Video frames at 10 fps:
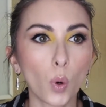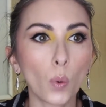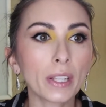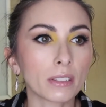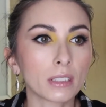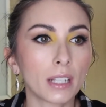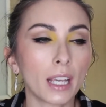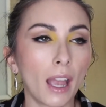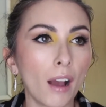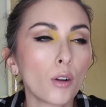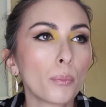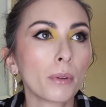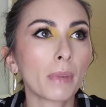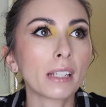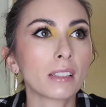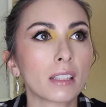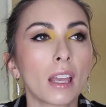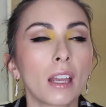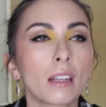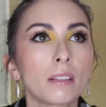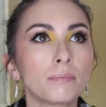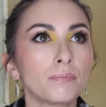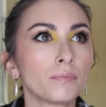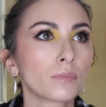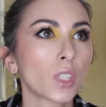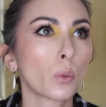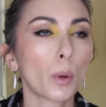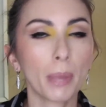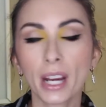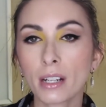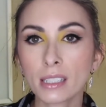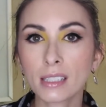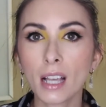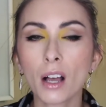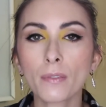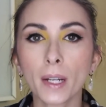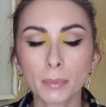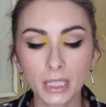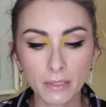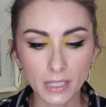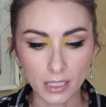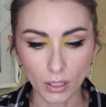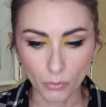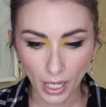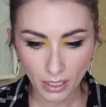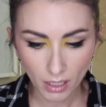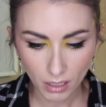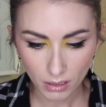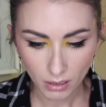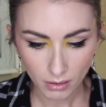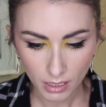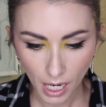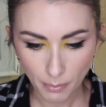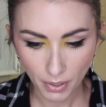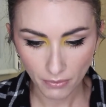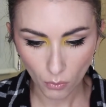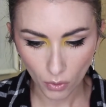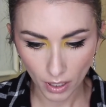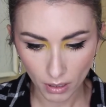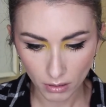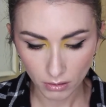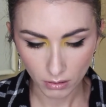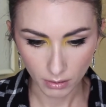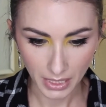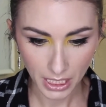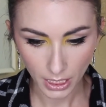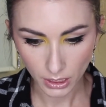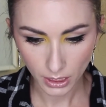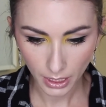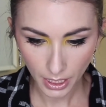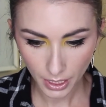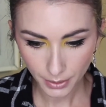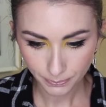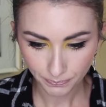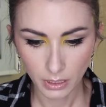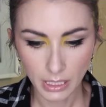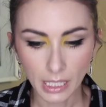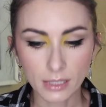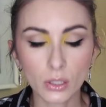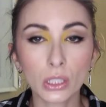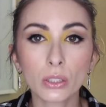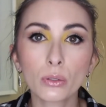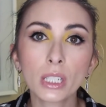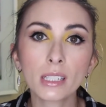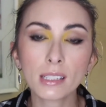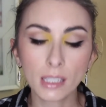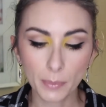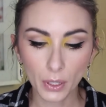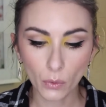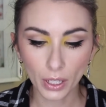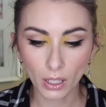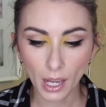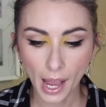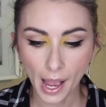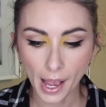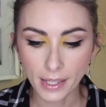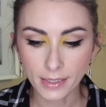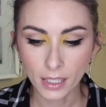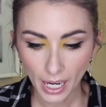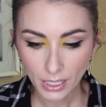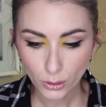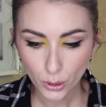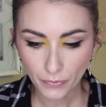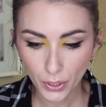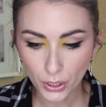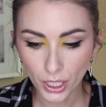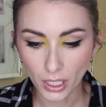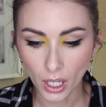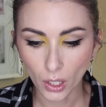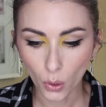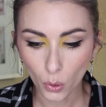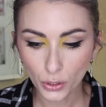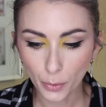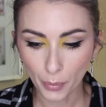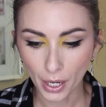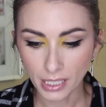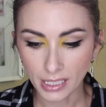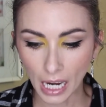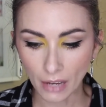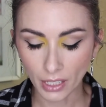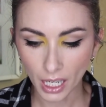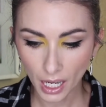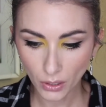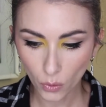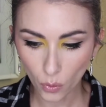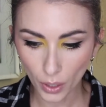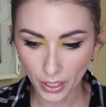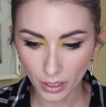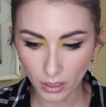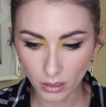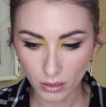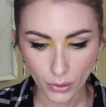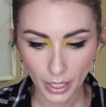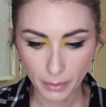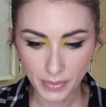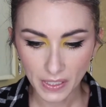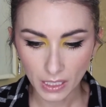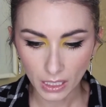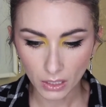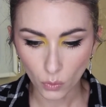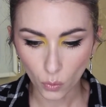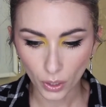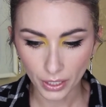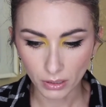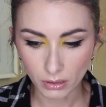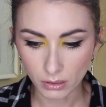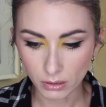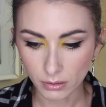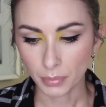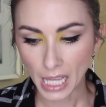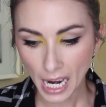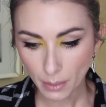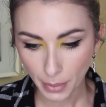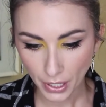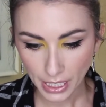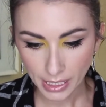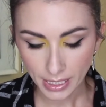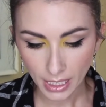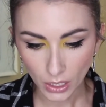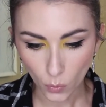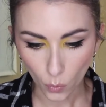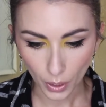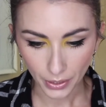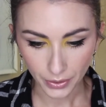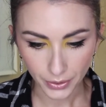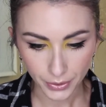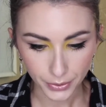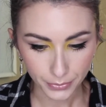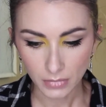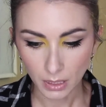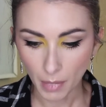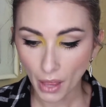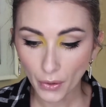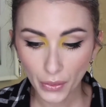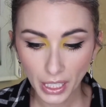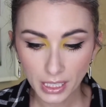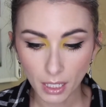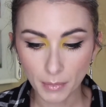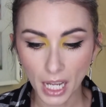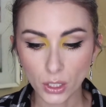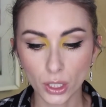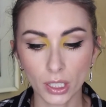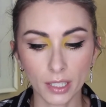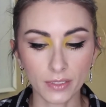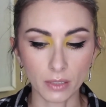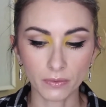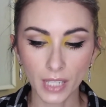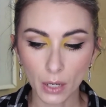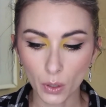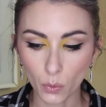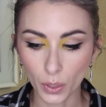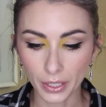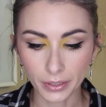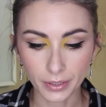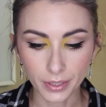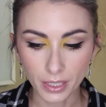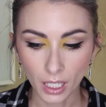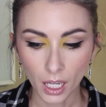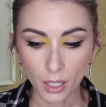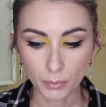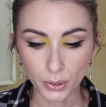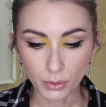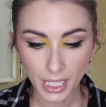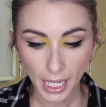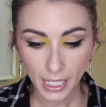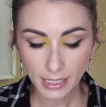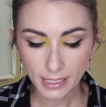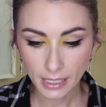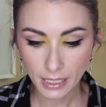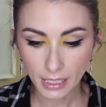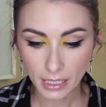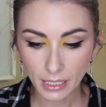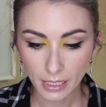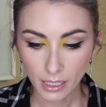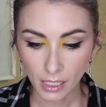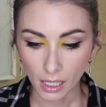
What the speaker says: oil to like help my skin repair itself. I believe it's a retinol type of oil. Let me take a look here. Yeah, so the Luna Sleeping Oil has extra virgin cold pressed avocado oil, grapeseed oil, blackberry seed oil, some other things that I'm not sure of, some flower oils, blue tansy,